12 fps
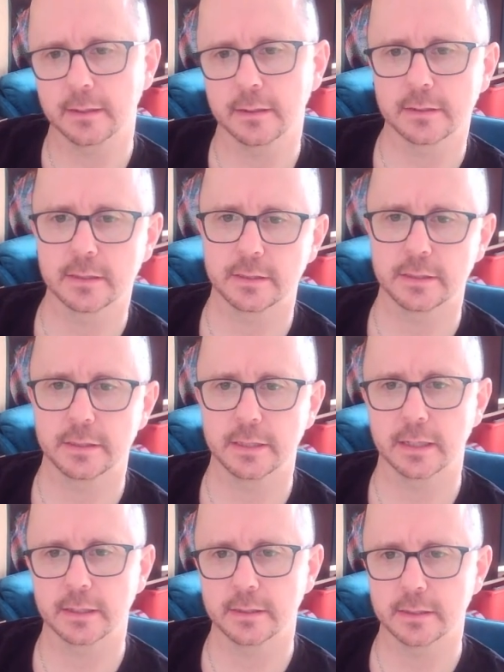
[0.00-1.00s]
let's just check
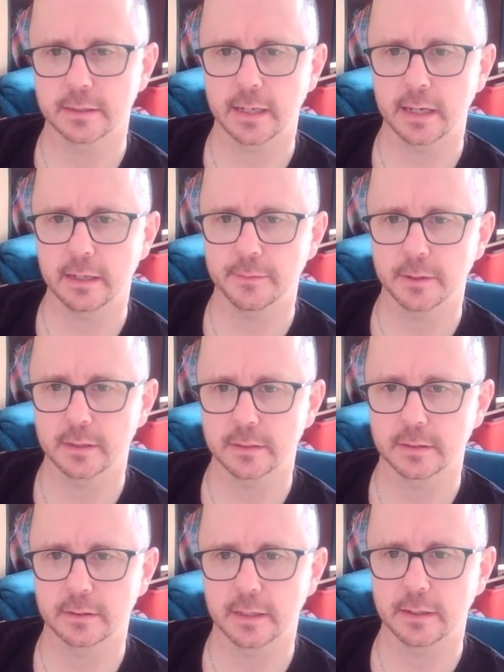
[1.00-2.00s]
this K because that
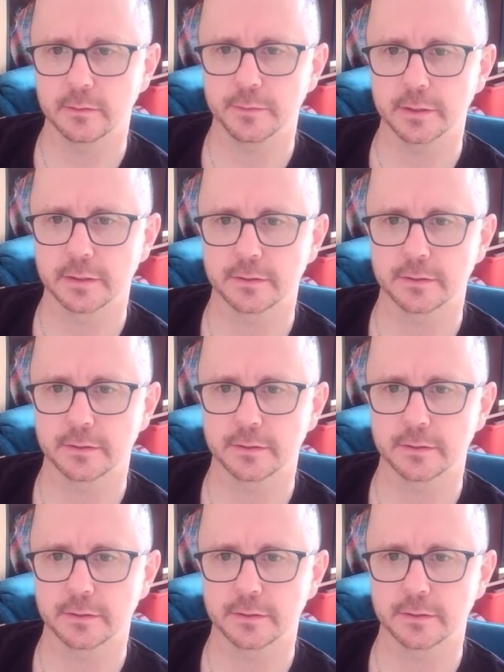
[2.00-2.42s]
would be a strong